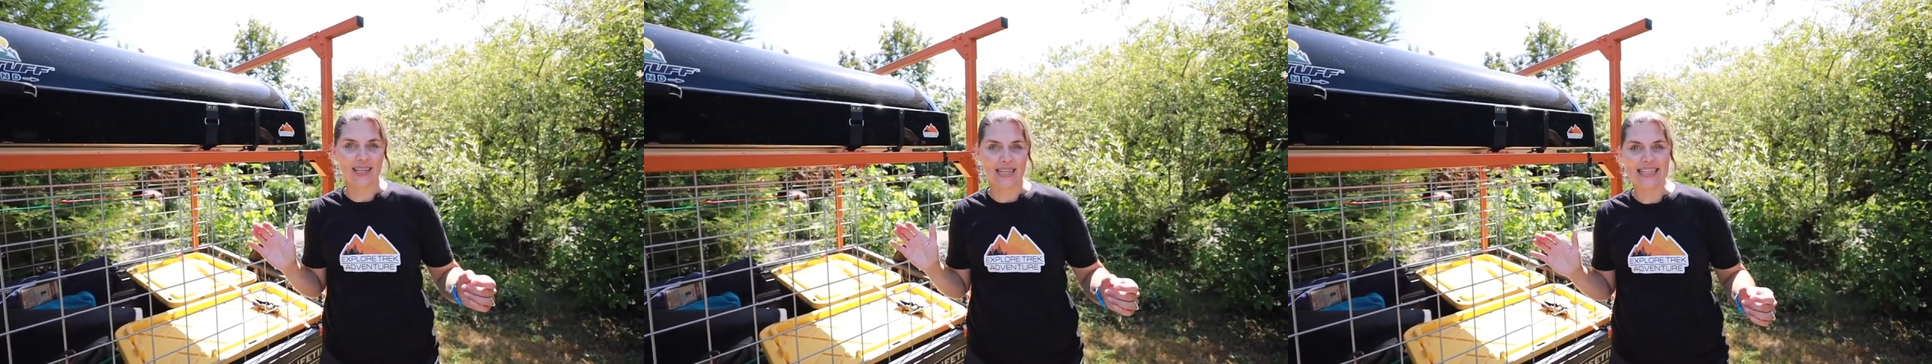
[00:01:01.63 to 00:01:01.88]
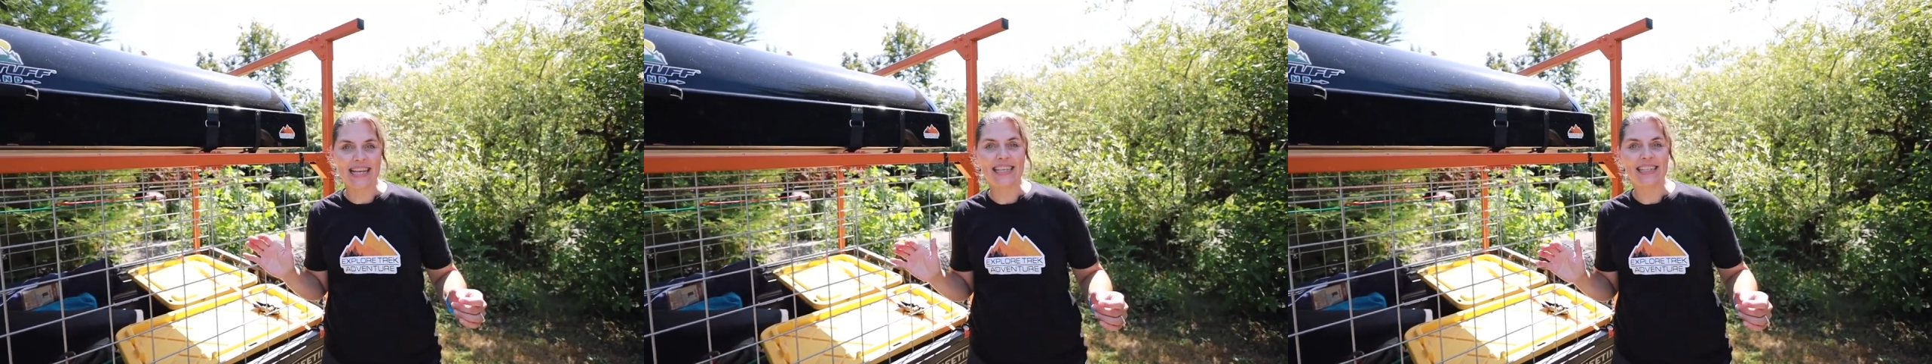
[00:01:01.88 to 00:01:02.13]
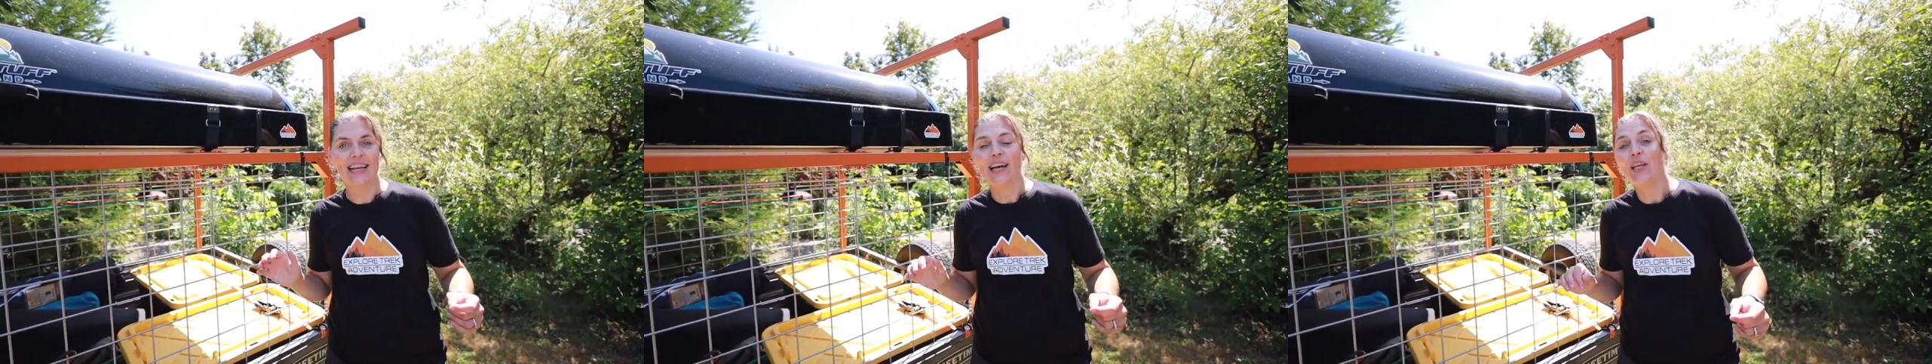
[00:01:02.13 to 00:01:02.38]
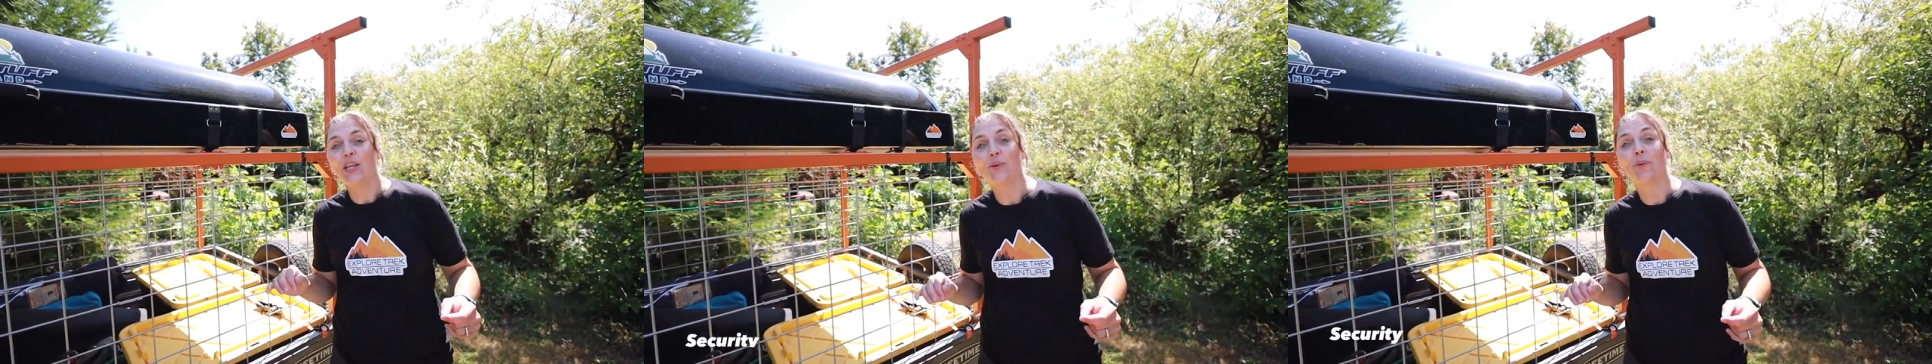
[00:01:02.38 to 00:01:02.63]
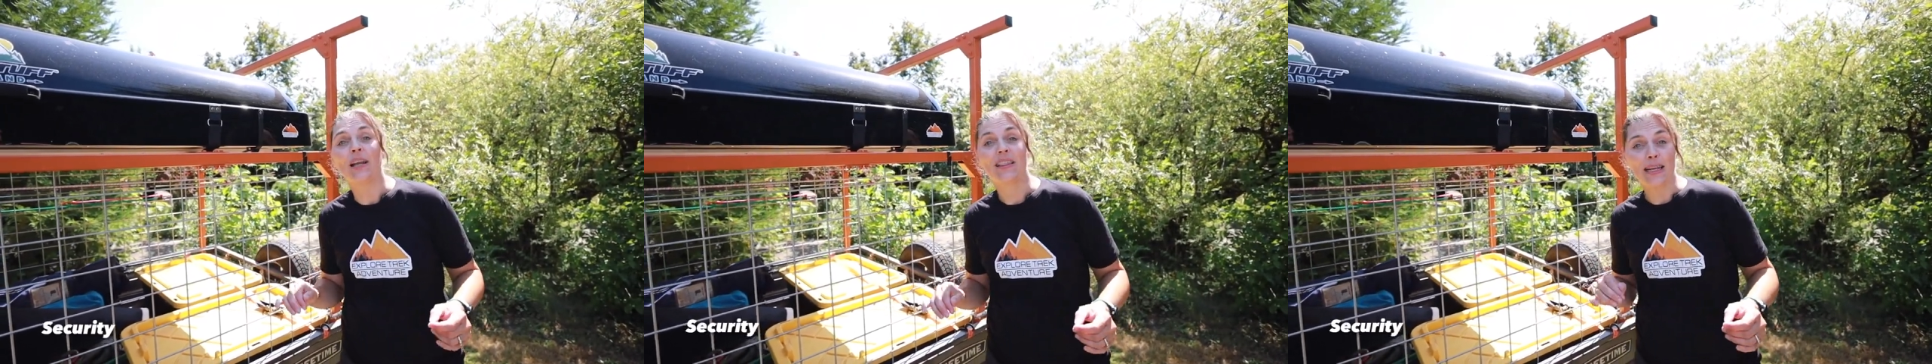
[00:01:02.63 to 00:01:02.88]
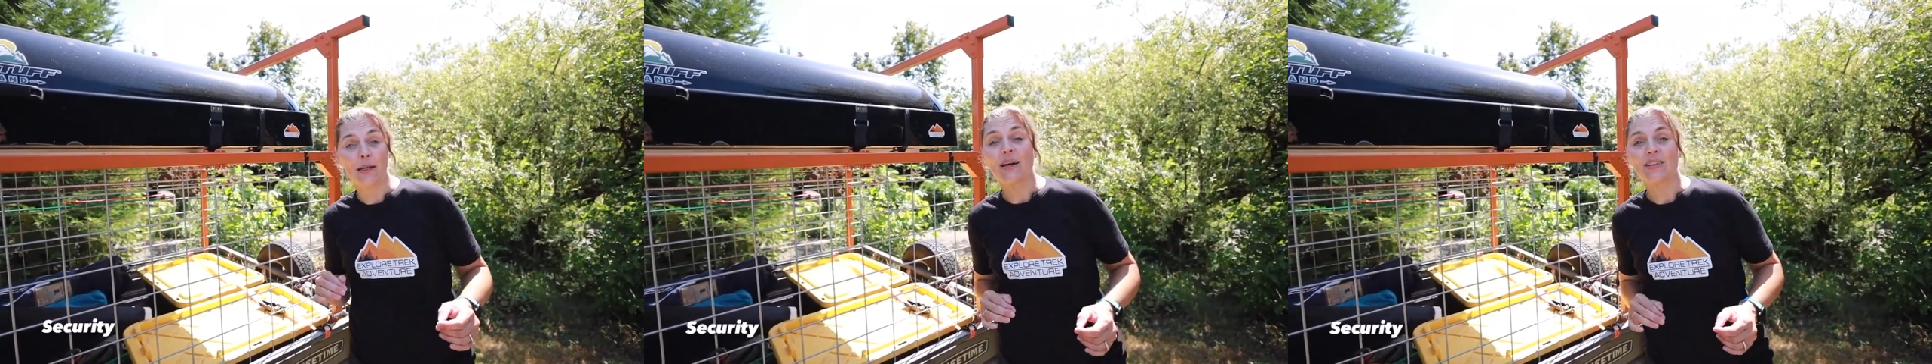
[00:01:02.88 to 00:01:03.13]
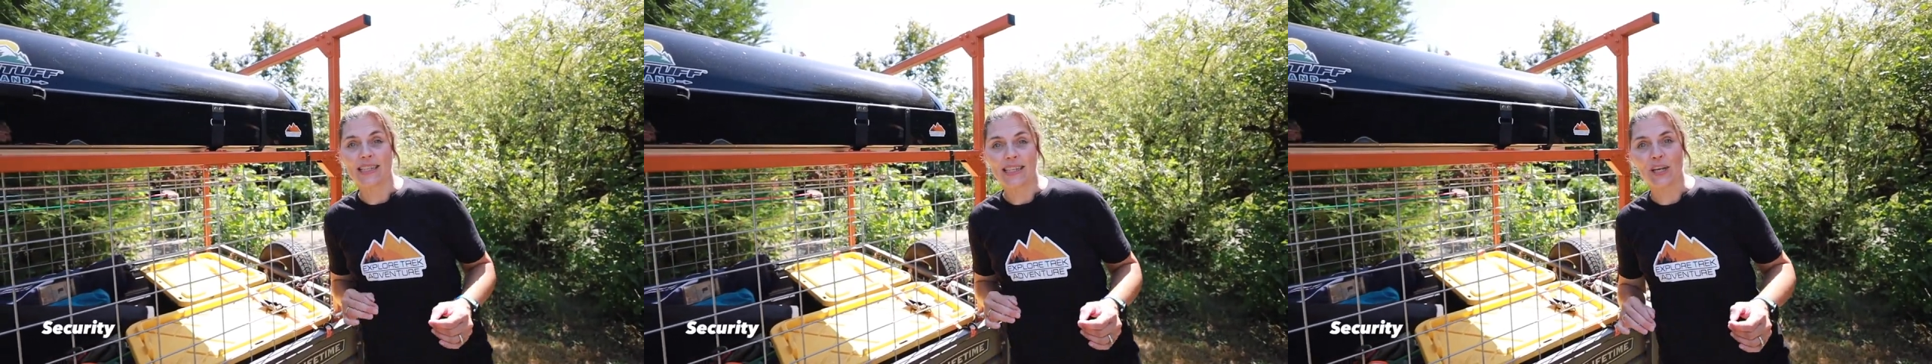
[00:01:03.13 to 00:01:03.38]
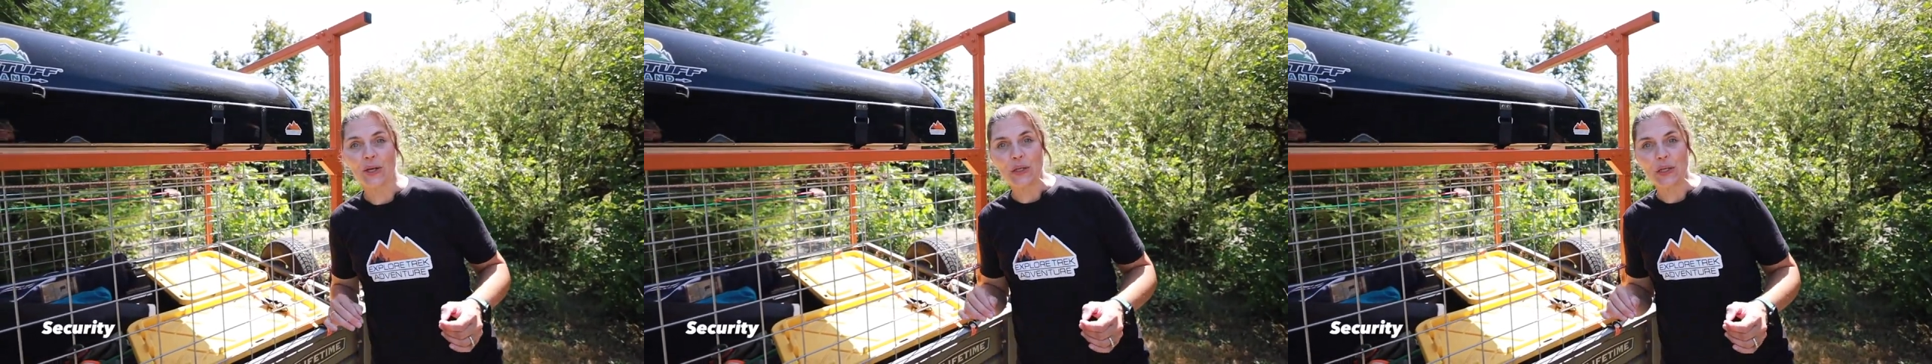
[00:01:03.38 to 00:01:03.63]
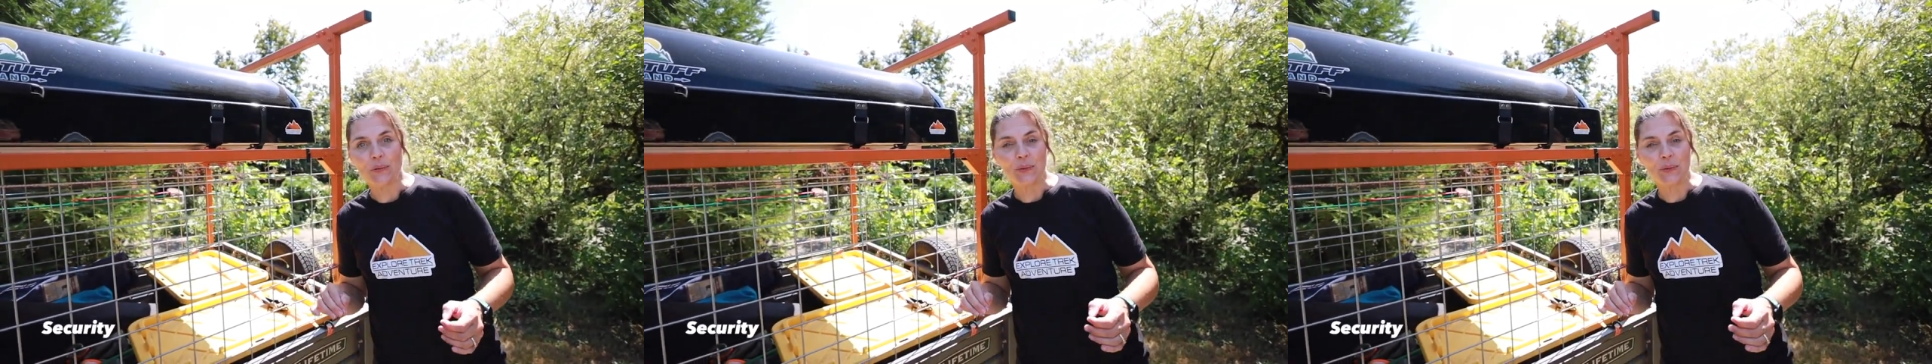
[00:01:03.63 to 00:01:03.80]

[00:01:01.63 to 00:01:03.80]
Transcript: on a tent, you want to think about security.